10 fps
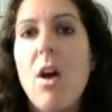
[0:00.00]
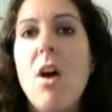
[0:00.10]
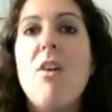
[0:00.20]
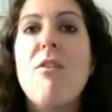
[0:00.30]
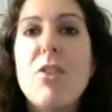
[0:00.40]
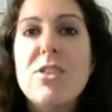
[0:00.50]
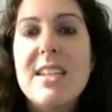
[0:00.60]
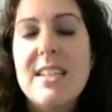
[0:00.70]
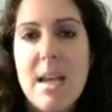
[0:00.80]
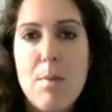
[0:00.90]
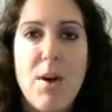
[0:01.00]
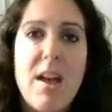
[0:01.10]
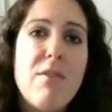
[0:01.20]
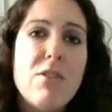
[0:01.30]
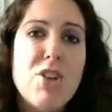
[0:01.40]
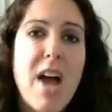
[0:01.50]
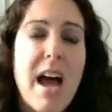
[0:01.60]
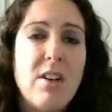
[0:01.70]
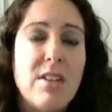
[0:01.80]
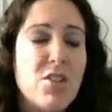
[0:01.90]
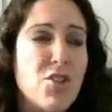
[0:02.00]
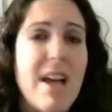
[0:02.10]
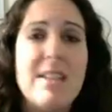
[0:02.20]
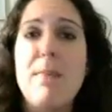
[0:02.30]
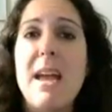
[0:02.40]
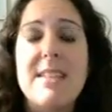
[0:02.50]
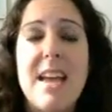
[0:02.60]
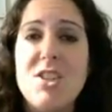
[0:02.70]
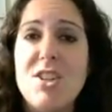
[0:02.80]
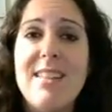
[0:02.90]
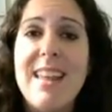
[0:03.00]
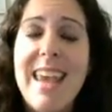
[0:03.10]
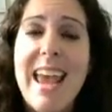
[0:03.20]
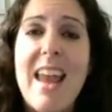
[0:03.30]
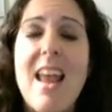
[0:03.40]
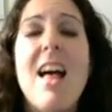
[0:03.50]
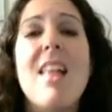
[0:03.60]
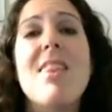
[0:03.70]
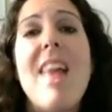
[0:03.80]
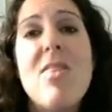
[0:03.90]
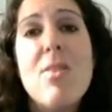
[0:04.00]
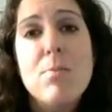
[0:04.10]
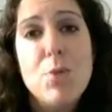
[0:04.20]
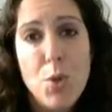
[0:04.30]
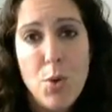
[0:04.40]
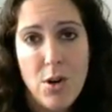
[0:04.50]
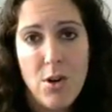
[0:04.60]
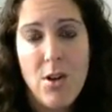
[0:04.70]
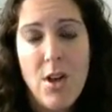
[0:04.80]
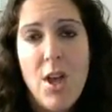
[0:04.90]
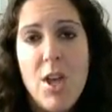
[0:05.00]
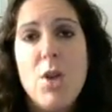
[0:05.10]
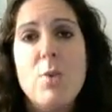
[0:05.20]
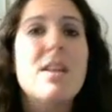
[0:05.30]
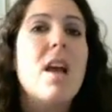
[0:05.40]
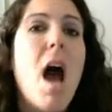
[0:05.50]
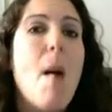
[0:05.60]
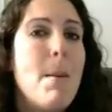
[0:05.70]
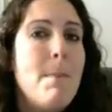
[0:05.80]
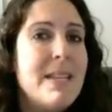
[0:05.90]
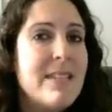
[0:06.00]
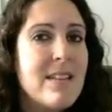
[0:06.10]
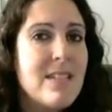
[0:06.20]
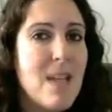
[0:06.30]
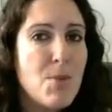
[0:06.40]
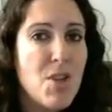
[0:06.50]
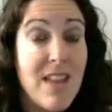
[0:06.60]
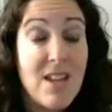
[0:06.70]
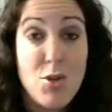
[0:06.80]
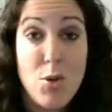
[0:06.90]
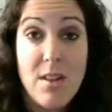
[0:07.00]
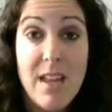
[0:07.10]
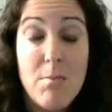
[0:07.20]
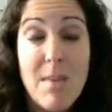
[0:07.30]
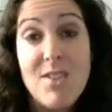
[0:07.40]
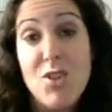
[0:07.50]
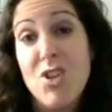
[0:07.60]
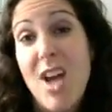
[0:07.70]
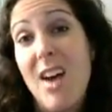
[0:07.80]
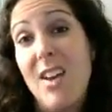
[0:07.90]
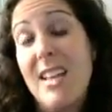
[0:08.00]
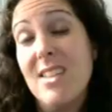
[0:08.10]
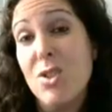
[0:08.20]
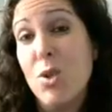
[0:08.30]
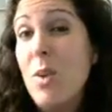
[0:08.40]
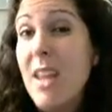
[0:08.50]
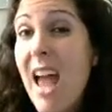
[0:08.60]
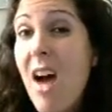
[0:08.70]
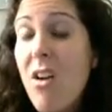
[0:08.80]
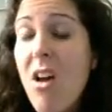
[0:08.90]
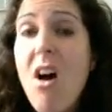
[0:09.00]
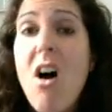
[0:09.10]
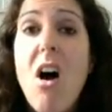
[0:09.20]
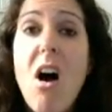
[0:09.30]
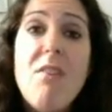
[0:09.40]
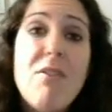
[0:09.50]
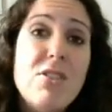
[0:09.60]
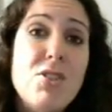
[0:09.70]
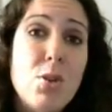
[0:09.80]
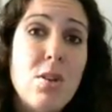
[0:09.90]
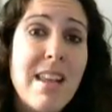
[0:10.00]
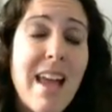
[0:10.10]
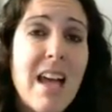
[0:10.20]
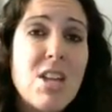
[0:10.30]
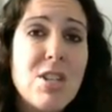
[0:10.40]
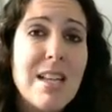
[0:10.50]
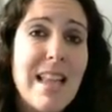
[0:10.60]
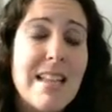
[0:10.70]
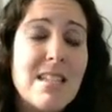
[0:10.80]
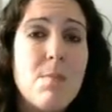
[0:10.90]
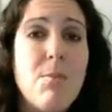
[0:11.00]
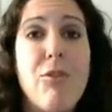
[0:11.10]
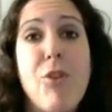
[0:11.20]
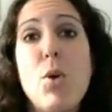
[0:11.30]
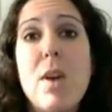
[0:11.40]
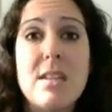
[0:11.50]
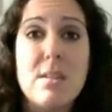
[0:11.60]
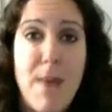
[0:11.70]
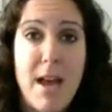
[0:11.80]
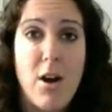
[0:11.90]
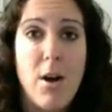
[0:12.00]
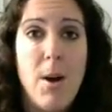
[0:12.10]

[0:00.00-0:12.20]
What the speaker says: First example, if a child is trying to pay attention and they can't, let them doodle. It's a common misconception that doodling means your child is tuning out. Often doodling actually lets them focus better.